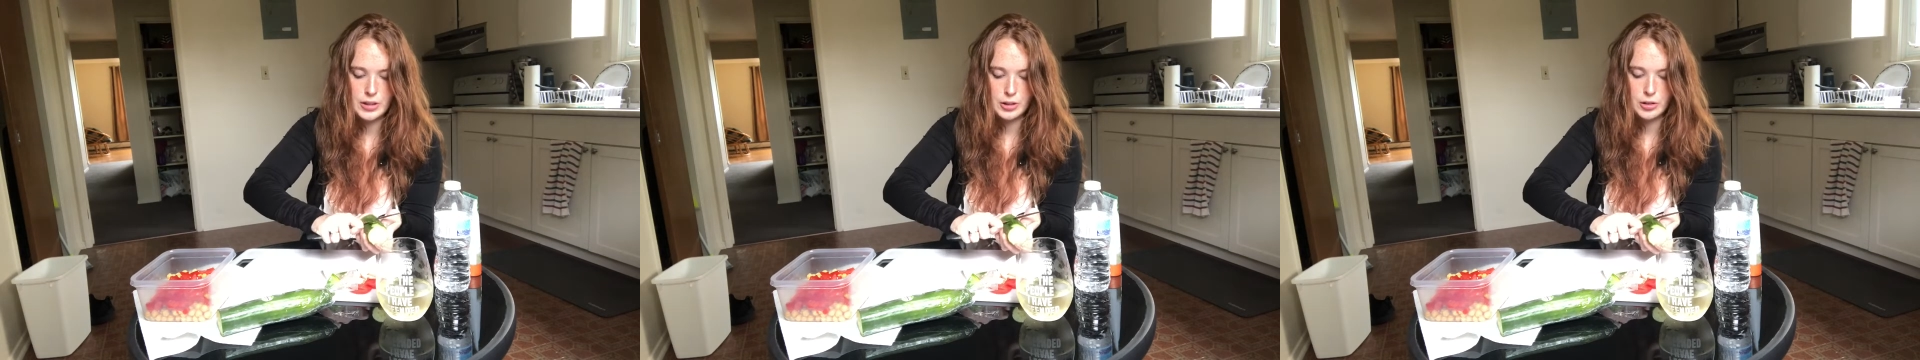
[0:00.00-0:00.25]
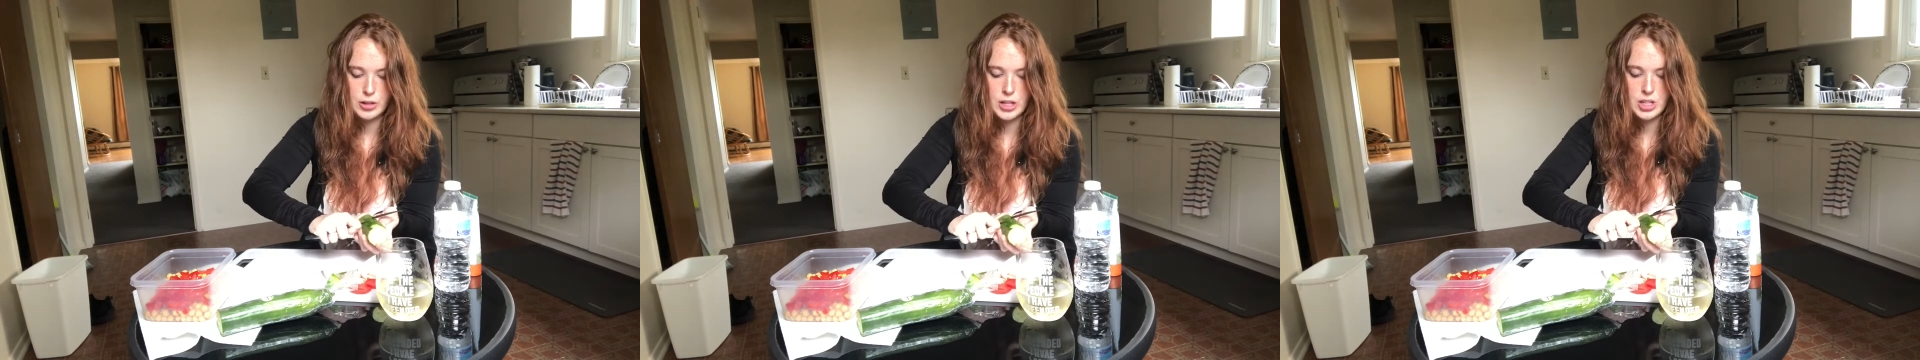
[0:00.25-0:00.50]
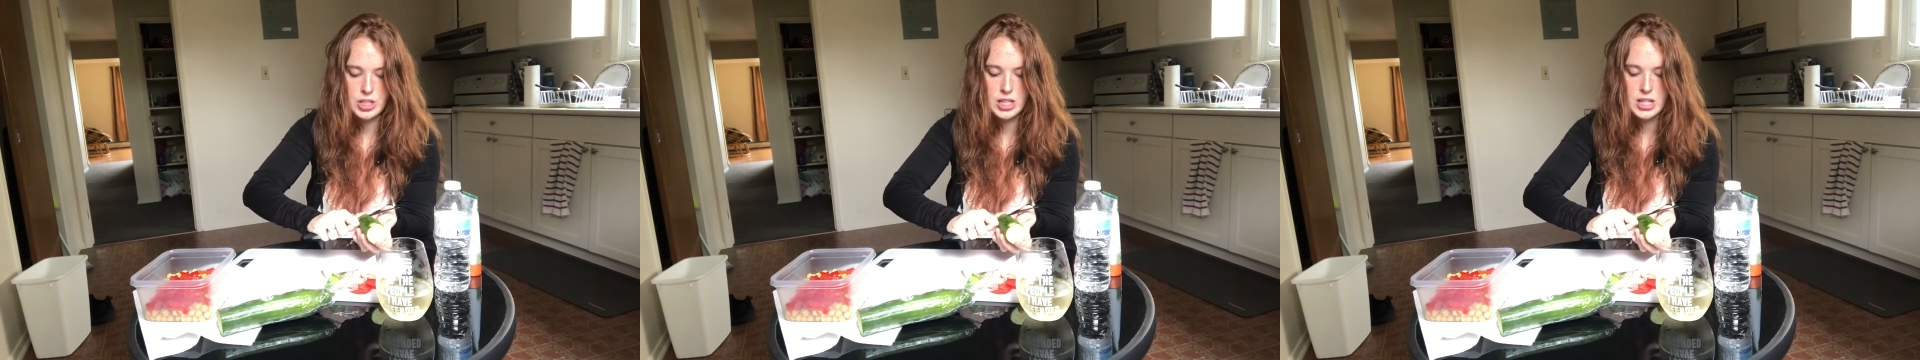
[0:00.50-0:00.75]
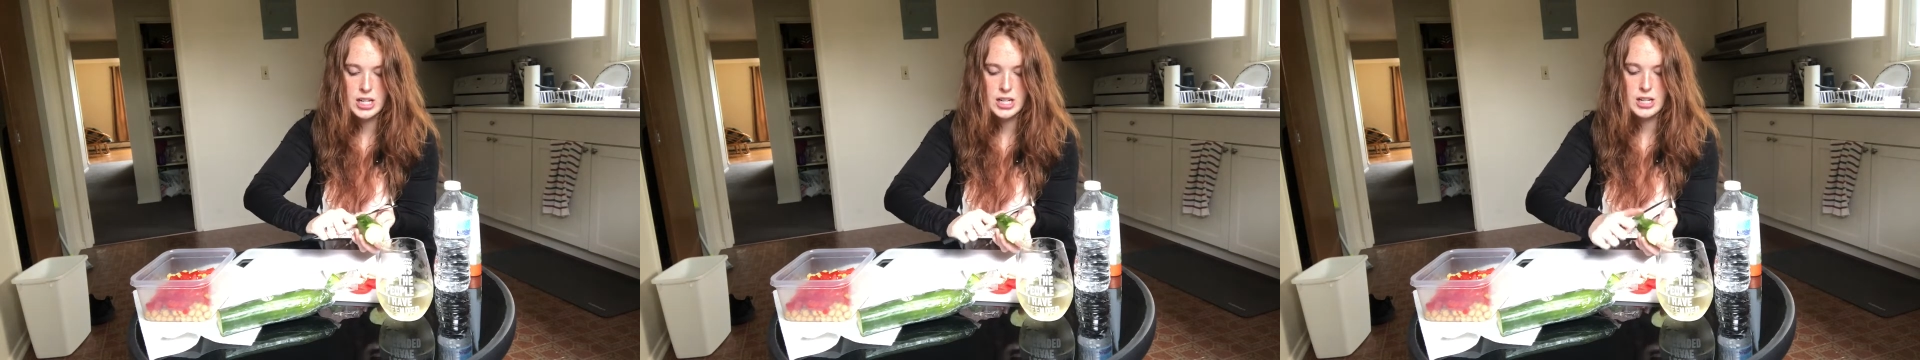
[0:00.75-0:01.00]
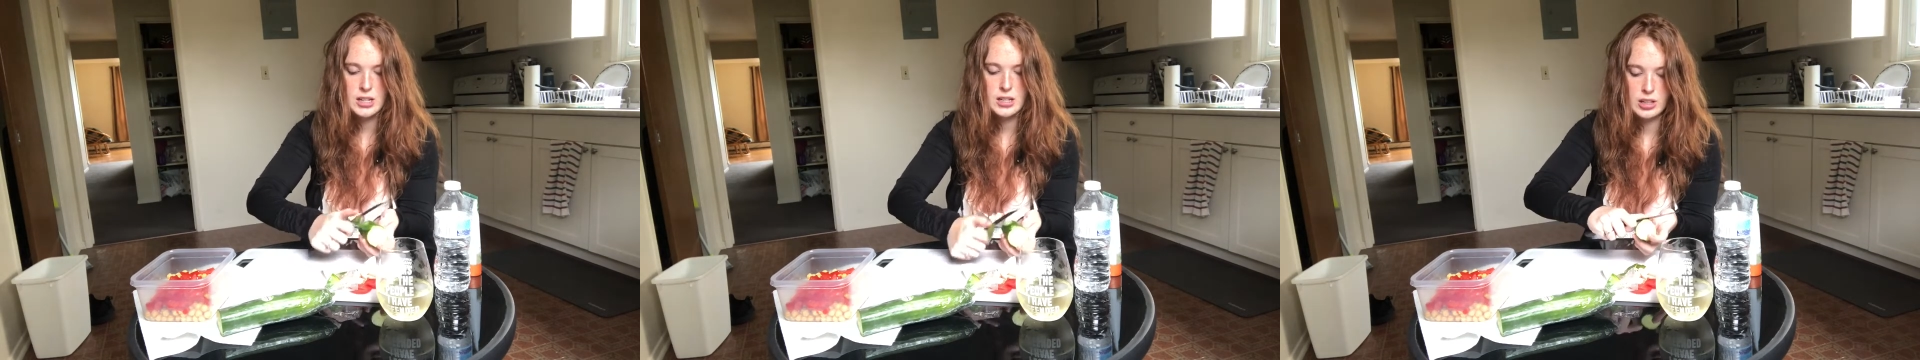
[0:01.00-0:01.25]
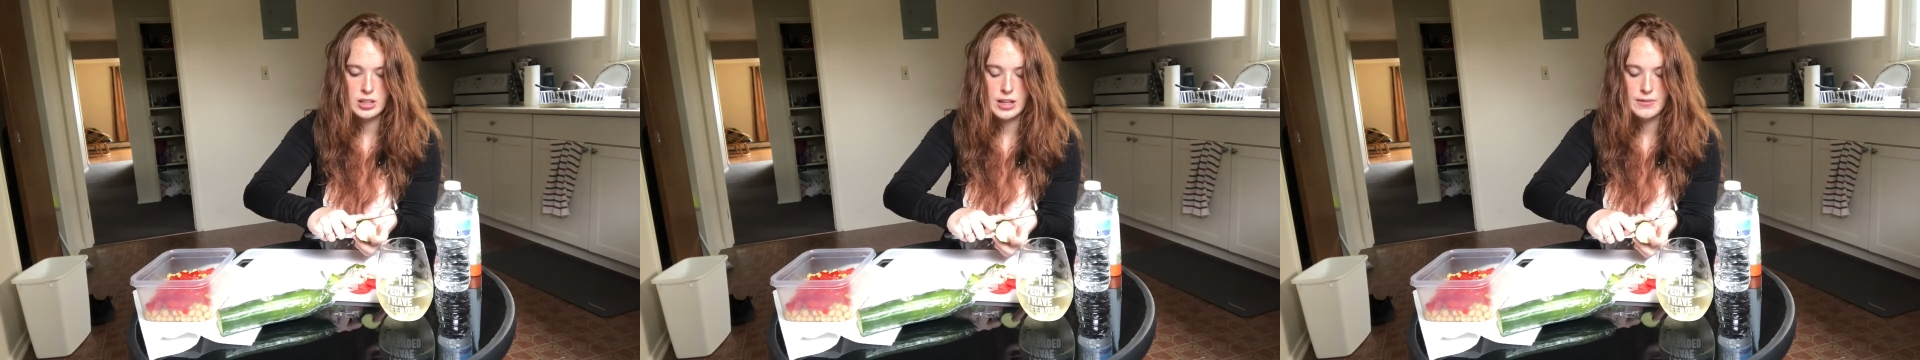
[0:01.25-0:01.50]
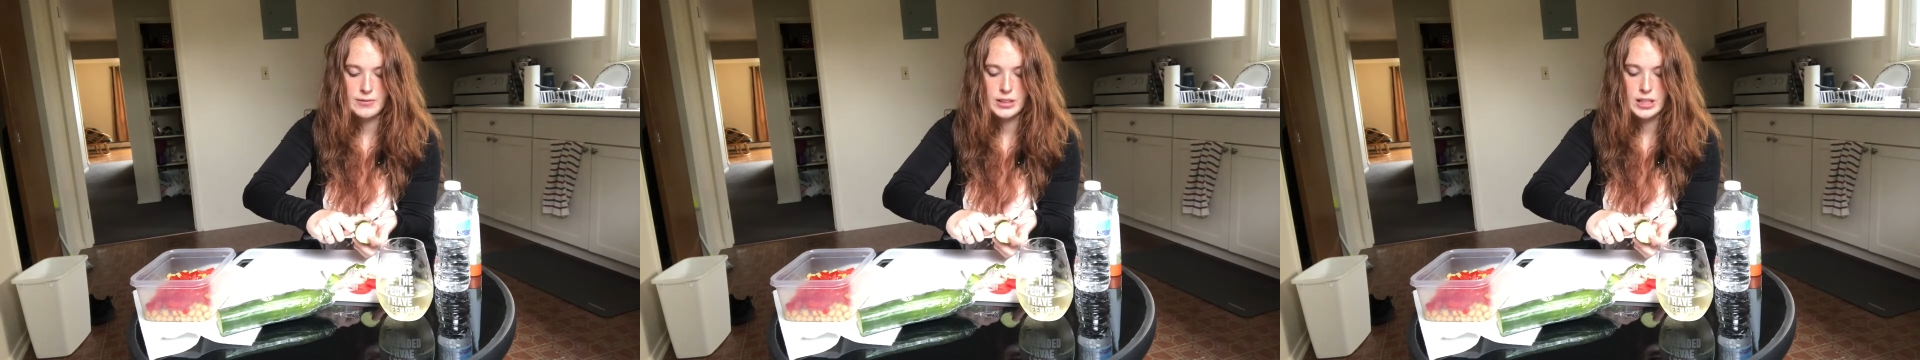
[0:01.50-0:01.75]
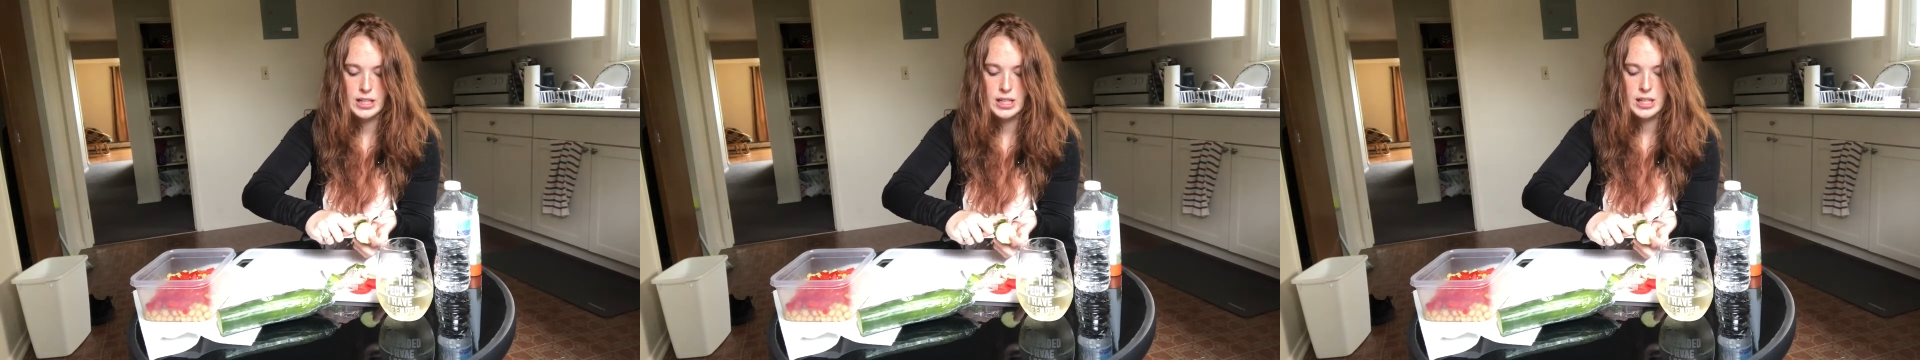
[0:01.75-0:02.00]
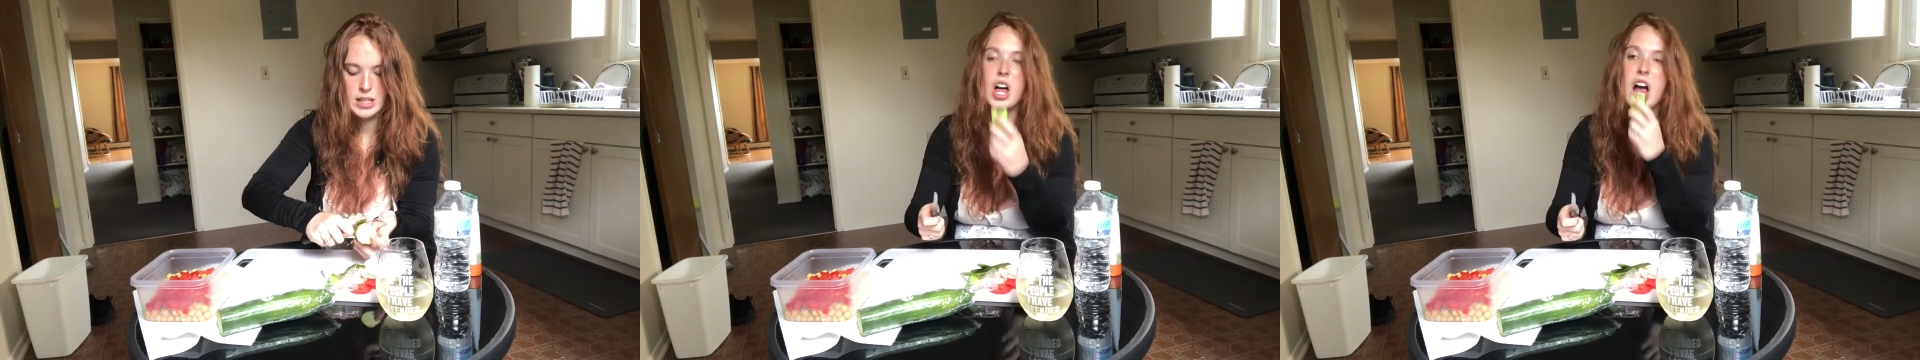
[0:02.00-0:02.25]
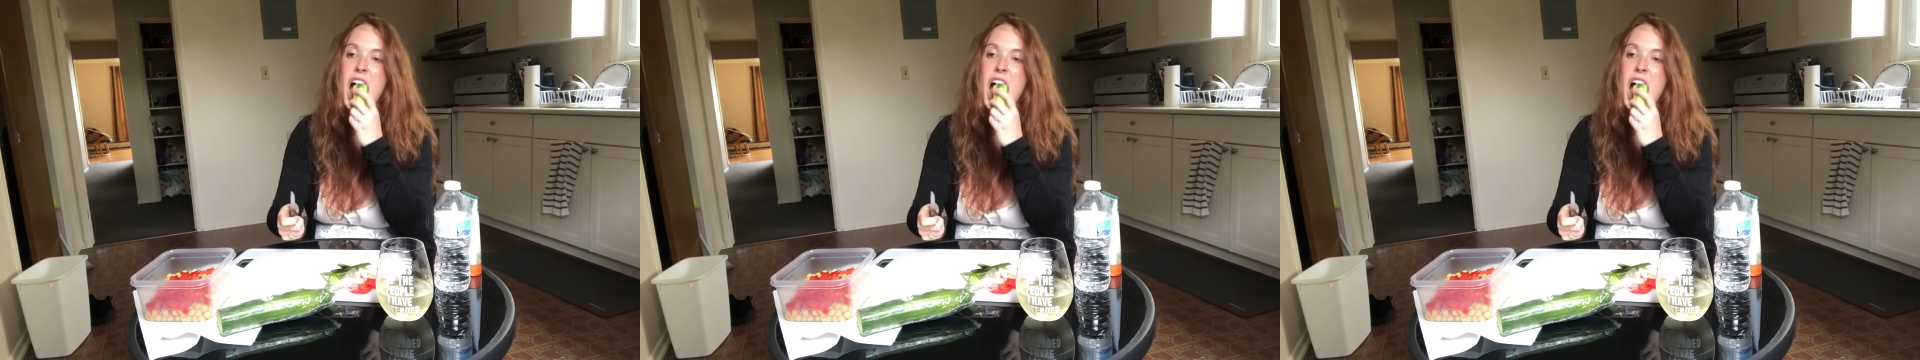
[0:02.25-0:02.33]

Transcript: They're crunchy, lovely.